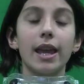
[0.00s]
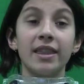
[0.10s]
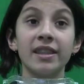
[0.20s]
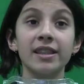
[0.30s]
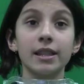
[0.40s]

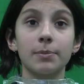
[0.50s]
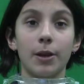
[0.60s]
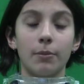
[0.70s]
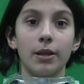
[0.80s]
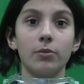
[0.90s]
In this
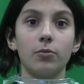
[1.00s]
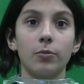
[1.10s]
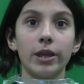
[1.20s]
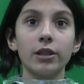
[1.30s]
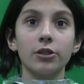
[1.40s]
experiment,
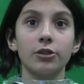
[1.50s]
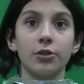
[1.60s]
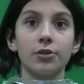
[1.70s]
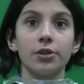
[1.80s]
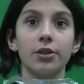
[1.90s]
we
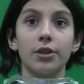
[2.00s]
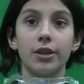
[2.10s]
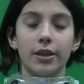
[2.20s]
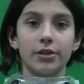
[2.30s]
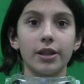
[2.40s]
introduce the
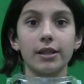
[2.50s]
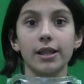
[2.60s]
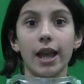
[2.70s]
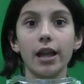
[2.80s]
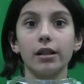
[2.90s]
yeast as a
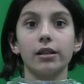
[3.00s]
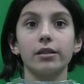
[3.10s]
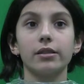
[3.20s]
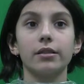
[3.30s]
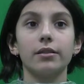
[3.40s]

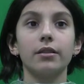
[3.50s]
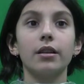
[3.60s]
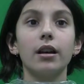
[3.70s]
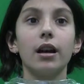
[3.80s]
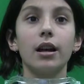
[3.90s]
catalyst.
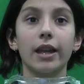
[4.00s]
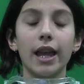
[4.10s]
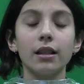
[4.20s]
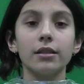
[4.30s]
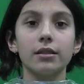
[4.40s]
A
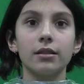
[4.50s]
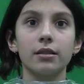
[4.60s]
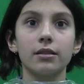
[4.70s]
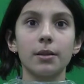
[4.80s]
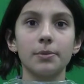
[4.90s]
catalyst is a
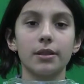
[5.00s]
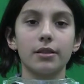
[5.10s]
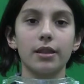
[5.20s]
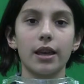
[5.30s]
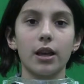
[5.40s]

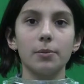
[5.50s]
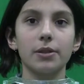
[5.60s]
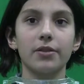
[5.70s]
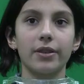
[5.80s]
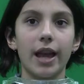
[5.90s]
substance that helps
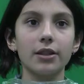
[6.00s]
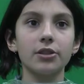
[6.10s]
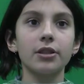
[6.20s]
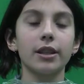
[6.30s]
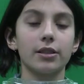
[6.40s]
a
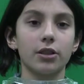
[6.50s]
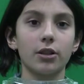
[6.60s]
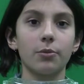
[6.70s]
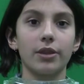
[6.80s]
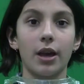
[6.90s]
reaction get
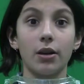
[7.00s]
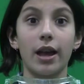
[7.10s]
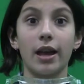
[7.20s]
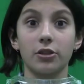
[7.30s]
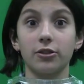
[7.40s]
started without
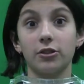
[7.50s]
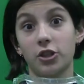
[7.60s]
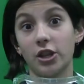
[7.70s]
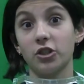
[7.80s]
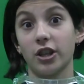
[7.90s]
actually
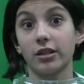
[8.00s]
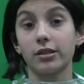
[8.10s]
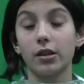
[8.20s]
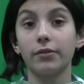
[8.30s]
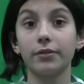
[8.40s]
changing
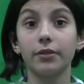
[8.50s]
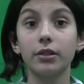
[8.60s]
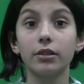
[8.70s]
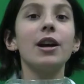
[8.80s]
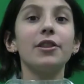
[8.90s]
itself.
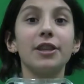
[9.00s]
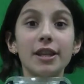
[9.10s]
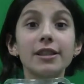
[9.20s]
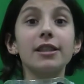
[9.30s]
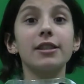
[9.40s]
The
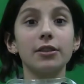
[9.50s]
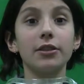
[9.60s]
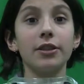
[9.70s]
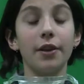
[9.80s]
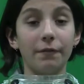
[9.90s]
yeast is still
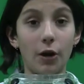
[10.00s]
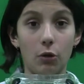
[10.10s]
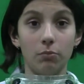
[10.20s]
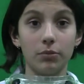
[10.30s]
in the foam.